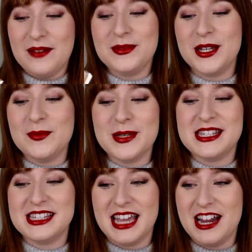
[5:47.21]
gonna be
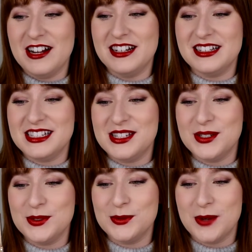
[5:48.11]
scared
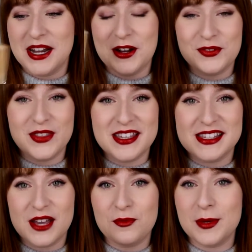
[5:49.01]
to run out of this
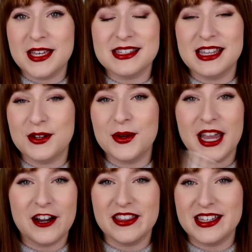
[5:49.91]
stuff because they don't
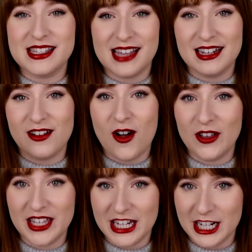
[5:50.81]
carry this scent
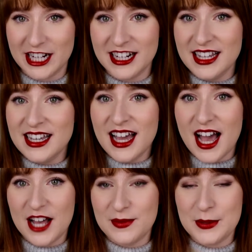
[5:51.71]
all year.
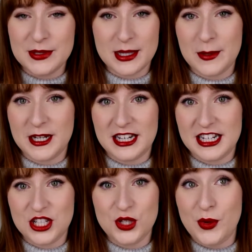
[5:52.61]
It was limited
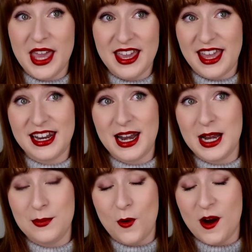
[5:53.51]
edition, you can't get it
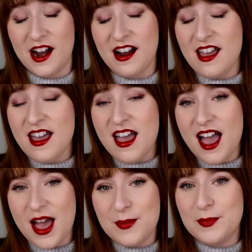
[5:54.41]
anymore.
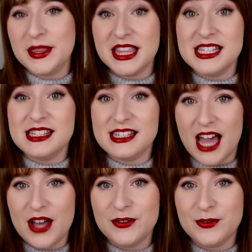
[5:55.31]
But this
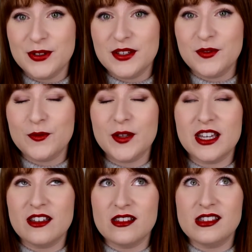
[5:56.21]
stuff
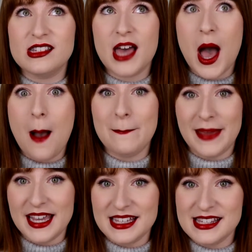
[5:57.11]
feels
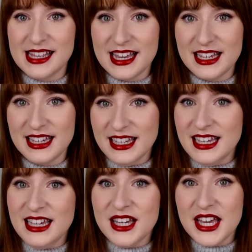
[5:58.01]
amazing.
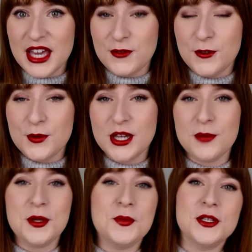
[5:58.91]
If you
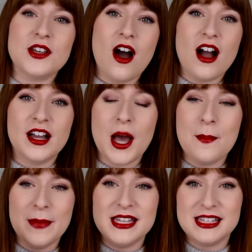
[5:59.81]
hear people talk
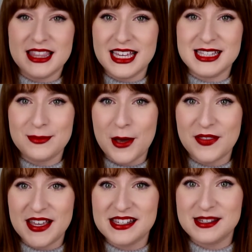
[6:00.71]
amazing things
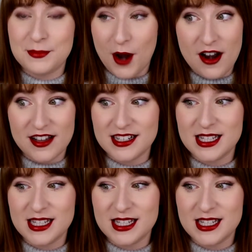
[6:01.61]
about this product